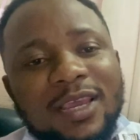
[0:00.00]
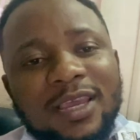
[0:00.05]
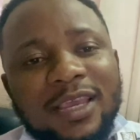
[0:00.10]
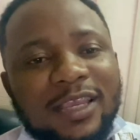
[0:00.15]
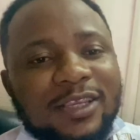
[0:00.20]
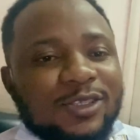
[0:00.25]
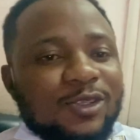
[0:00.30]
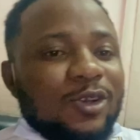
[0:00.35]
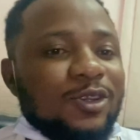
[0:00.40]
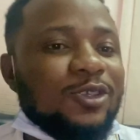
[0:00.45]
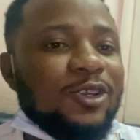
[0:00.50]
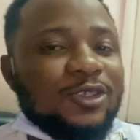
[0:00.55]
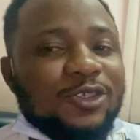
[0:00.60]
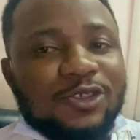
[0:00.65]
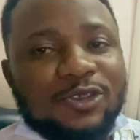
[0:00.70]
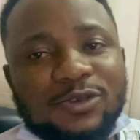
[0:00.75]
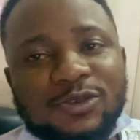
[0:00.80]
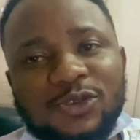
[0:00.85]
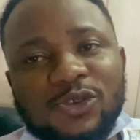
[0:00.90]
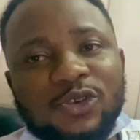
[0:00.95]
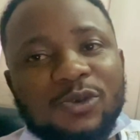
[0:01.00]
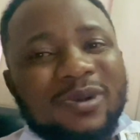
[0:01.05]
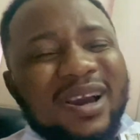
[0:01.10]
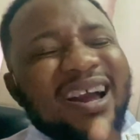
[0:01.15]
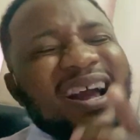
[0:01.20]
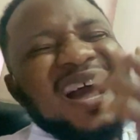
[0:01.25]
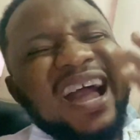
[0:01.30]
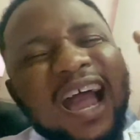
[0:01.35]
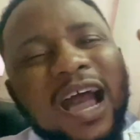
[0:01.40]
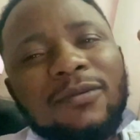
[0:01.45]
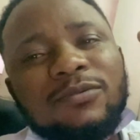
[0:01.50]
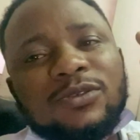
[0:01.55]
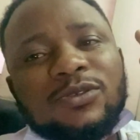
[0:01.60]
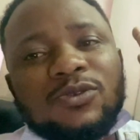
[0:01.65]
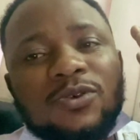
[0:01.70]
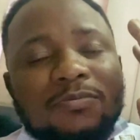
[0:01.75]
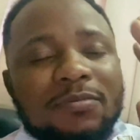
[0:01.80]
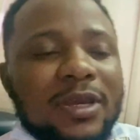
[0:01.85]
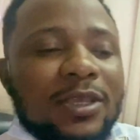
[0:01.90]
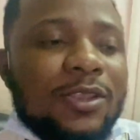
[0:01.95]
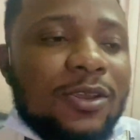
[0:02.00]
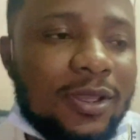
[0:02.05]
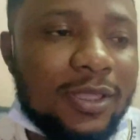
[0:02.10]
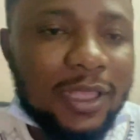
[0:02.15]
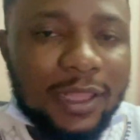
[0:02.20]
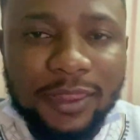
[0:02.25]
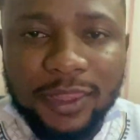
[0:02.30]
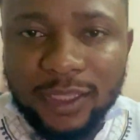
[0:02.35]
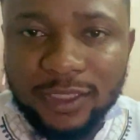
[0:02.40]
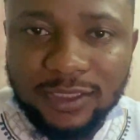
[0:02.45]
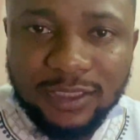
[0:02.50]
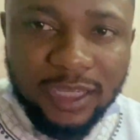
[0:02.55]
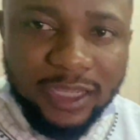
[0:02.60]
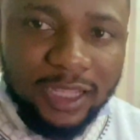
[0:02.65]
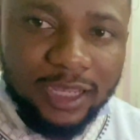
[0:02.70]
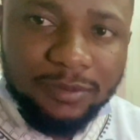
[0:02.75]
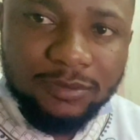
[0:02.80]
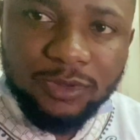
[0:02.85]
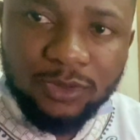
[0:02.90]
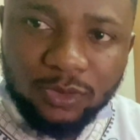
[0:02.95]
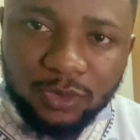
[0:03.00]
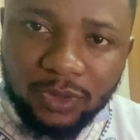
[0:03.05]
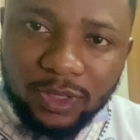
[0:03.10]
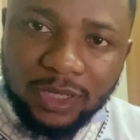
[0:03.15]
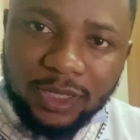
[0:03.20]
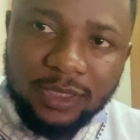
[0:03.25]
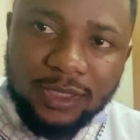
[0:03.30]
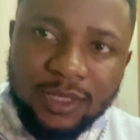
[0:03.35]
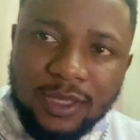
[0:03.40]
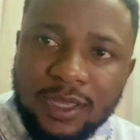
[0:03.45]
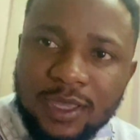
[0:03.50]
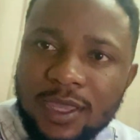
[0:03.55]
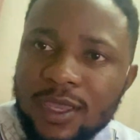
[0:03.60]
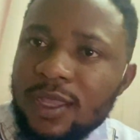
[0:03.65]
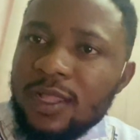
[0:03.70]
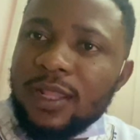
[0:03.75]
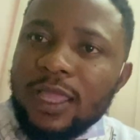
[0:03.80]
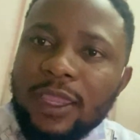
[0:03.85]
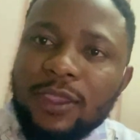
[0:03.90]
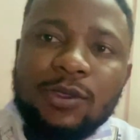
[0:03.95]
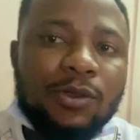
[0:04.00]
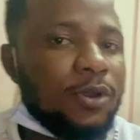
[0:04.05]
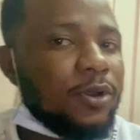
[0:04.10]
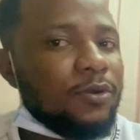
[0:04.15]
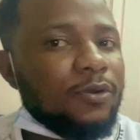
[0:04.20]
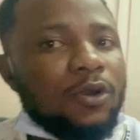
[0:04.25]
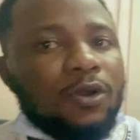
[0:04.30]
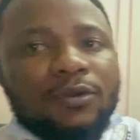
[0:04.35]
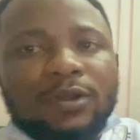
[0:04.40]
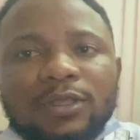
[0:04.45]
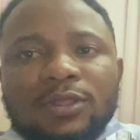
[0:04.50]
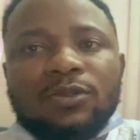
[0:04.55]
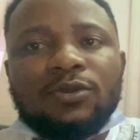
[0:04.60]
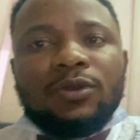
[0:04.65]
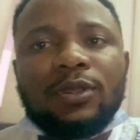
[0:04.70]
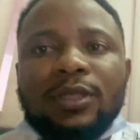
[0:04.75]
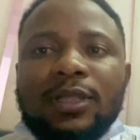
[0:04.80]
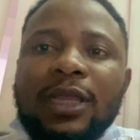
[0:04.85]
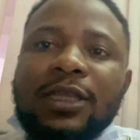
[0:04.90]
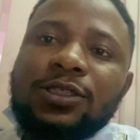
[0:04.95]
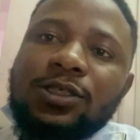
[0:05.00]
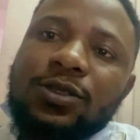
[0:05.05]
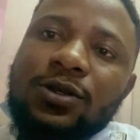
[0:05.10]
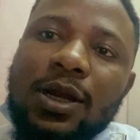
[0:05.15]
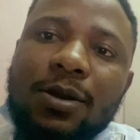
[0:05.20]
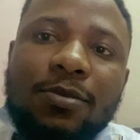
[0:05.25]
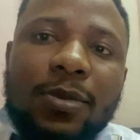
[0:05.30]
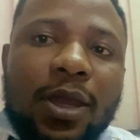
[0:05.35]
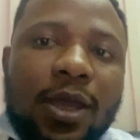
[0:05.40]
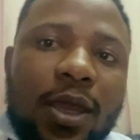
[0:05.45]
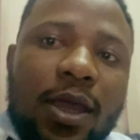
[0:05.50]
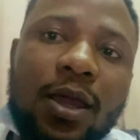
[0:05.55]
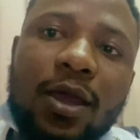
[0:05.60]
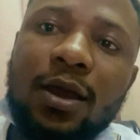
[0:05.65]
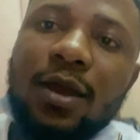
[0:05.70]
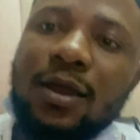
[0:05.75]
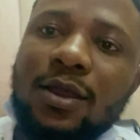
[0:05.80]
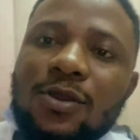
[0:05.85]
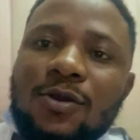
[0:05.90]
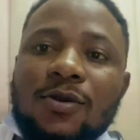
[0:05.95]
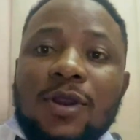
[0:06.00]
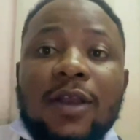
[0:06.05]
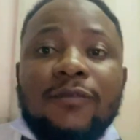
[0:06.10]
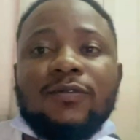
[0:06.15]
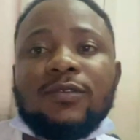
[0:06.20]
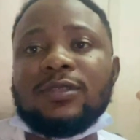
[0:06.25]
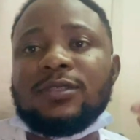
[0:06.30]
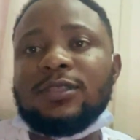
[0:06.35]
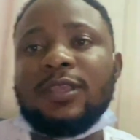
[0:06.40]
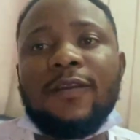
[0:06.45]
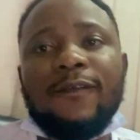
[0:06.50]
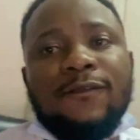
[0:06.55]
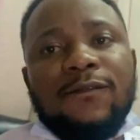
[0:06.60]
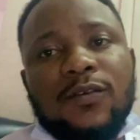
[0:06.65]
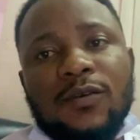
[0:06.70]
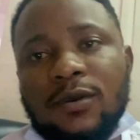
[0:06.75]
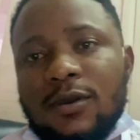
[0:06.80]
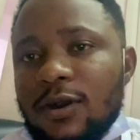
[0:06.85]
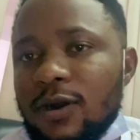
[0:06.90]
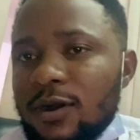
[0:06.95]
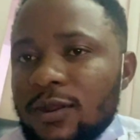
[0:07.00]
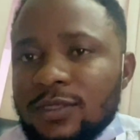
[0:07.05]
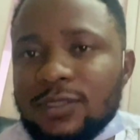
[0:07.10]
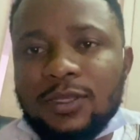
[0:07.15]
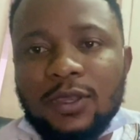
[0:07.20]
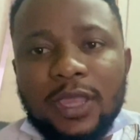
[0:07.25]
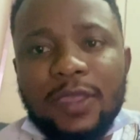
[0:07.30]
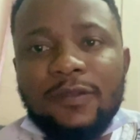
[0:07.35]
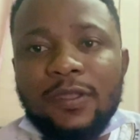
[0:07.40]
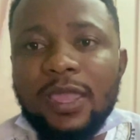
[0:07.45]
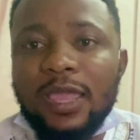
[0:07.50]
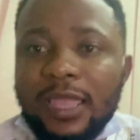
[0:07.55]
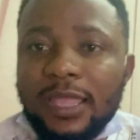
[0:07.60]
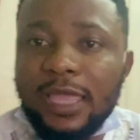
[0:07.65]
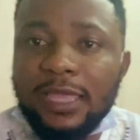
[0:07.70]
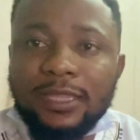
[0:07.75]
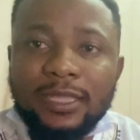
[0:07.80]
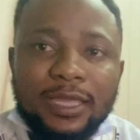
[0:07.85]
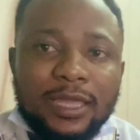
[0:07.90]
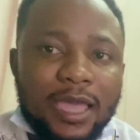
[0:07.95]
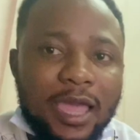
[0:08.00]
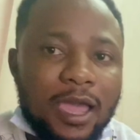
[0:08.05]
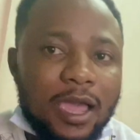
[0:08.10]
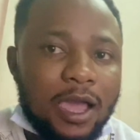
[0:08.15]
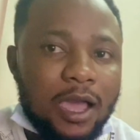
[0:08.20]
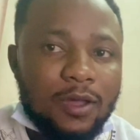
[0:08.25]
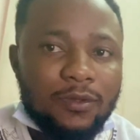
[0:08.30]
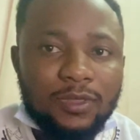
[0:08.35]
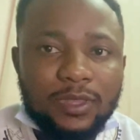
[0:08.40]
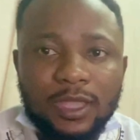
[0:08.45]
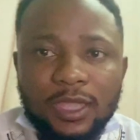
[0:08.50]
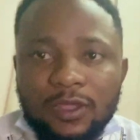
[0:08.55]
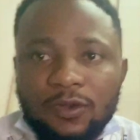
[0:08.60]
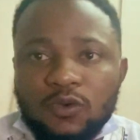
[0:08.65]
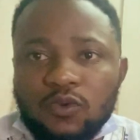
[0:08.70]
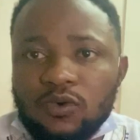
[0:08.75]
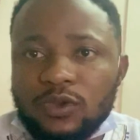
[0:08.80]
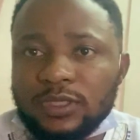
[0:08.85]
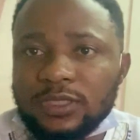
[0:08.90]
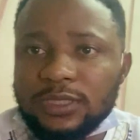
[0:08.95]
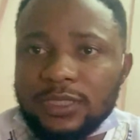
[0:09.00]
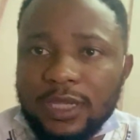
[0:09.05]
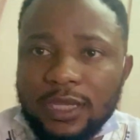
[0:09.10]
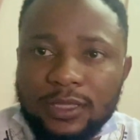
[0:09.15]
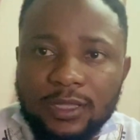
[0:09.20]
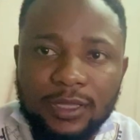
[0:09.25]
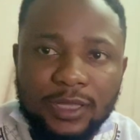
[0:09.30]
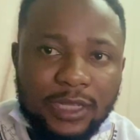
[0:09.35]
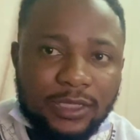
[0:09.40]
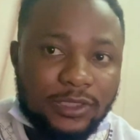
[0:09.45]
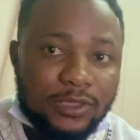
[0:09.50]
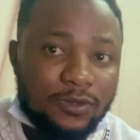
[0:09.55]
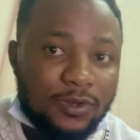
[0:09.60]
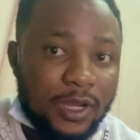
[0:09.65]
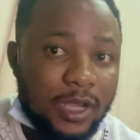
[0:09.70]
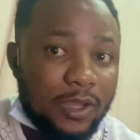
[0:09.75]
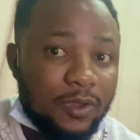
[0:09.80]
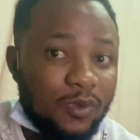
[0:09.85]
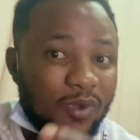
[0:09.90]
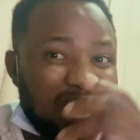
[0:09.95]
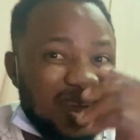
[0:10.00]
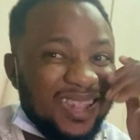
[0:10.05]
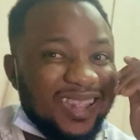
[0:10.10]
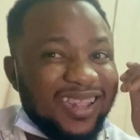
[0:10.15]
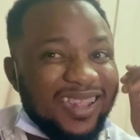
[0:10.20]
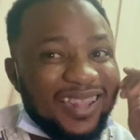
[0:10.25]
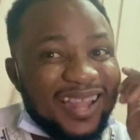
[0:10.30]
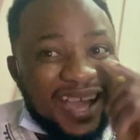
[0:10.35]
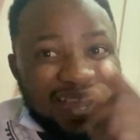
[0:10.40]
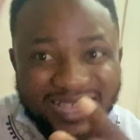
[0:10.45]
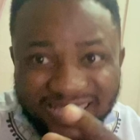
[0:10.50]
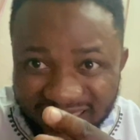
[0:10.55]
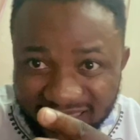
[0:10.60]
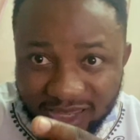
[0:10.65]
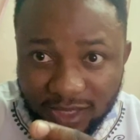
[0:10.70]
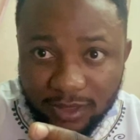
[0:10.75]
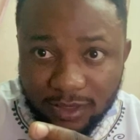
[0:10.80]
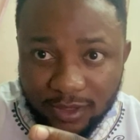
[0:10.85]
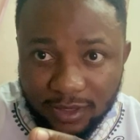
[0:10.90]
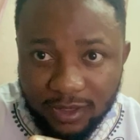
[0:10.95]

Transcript: It's not just YouTube. I have so many other things that I'm doing. Like you already know, in Nigeria, man, you have to stay focused. And any guy out there who is staying in Nigeria and you are lacking,